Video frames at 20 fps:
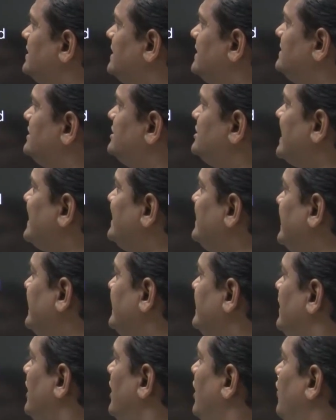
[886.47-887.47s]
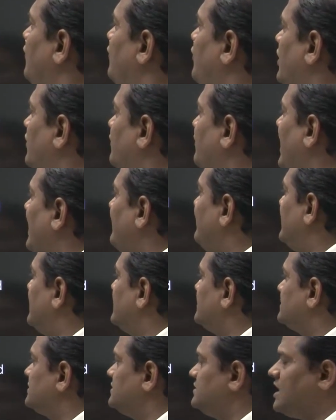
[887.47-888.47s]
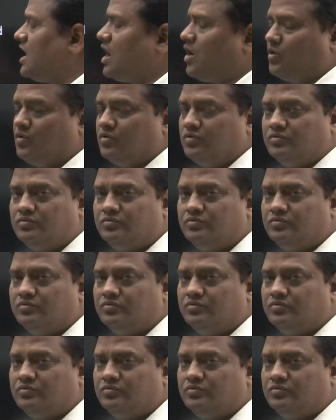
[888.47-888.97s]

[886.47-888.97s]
in Chennai for 5 years now.